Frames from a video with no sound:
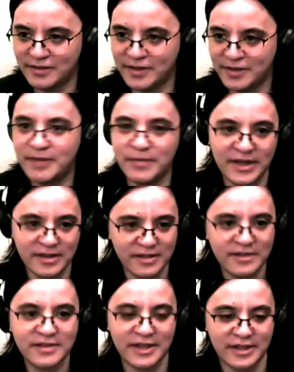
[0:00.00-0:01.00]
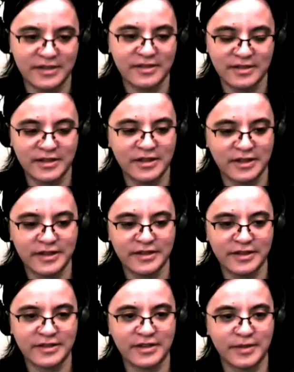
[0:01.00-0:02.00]
that makes sense hearing that
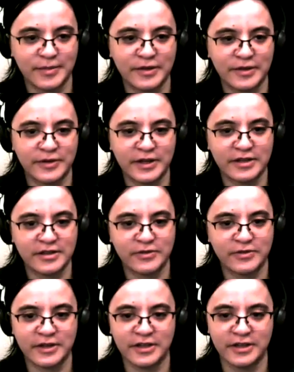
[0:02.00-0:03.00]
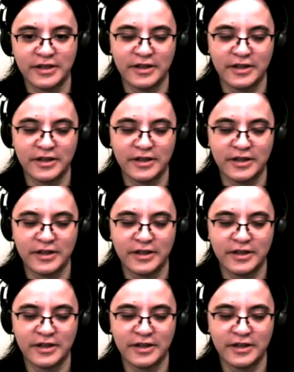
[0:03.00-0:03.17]
that's happening for Kate's infra.